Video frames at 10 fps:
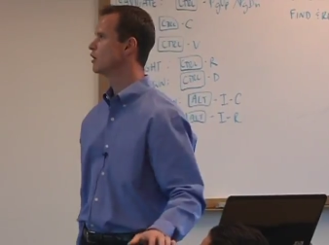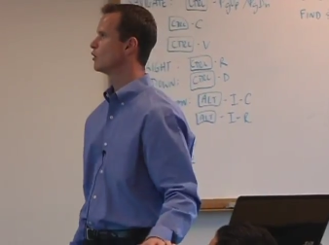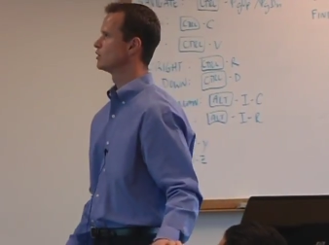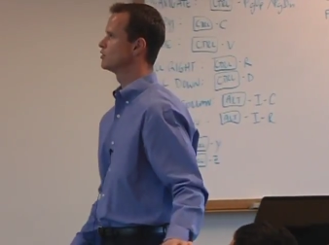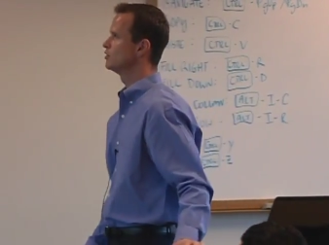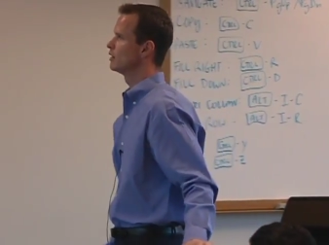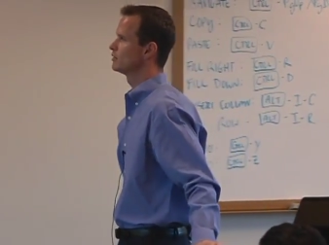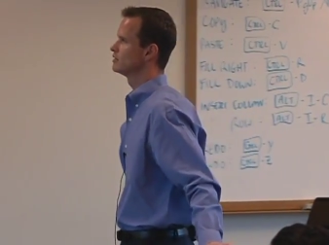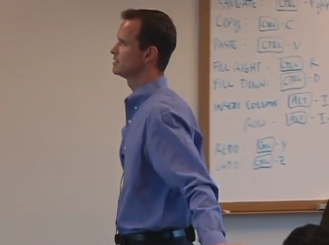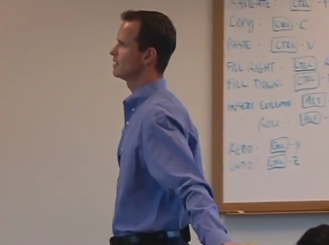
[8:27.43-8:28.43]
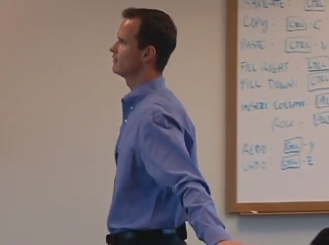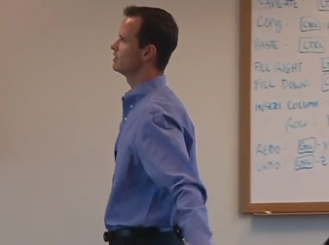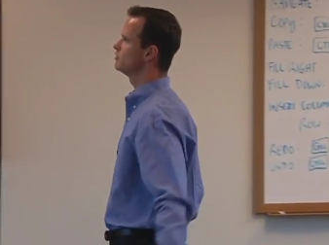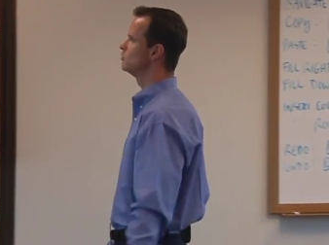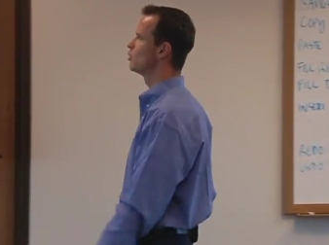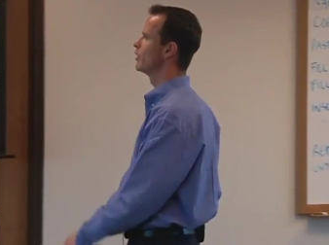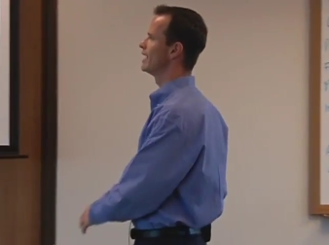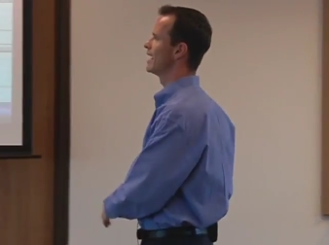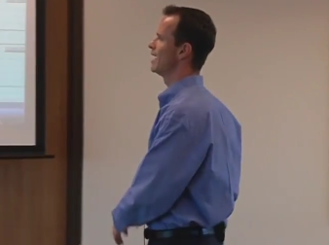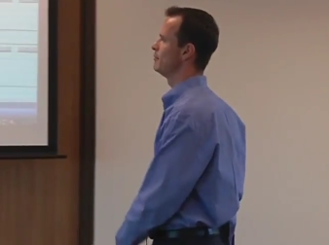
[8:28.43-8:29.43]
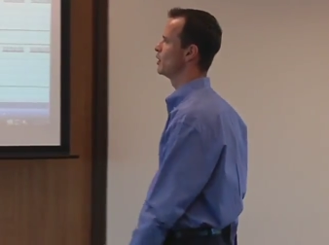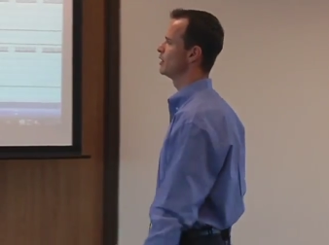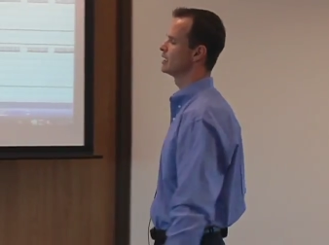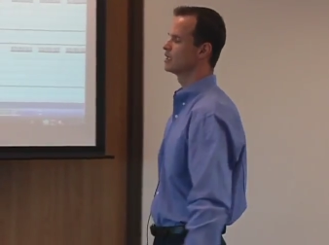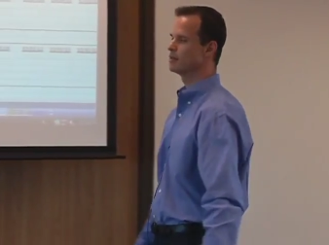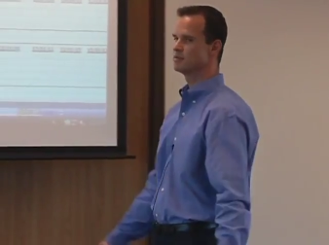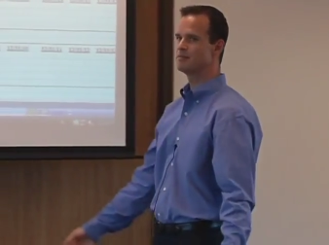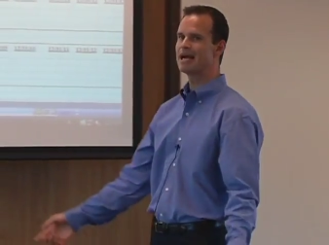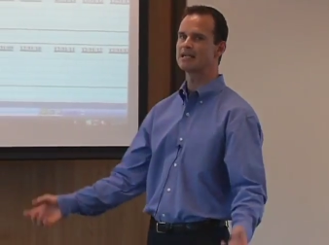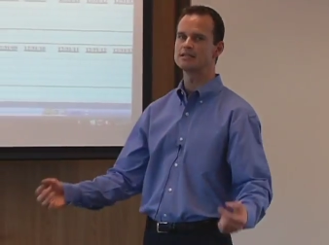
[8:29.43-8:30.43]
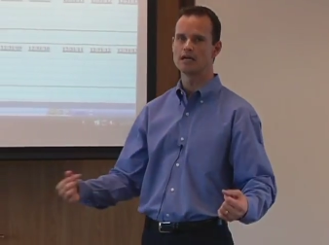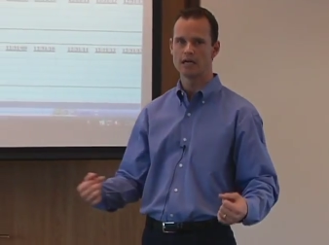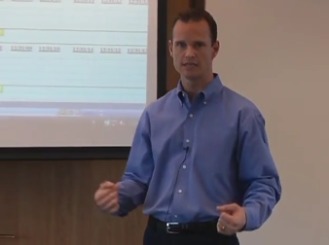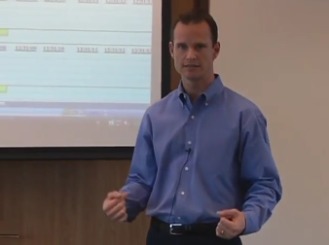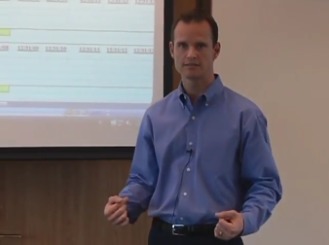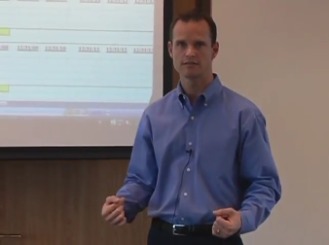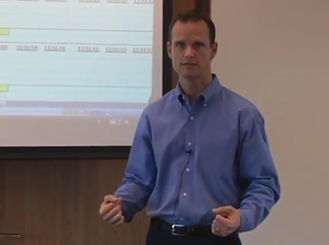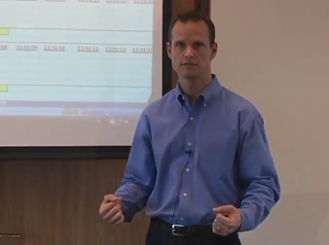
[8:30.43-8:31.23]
or 272.9 million, comes back to us.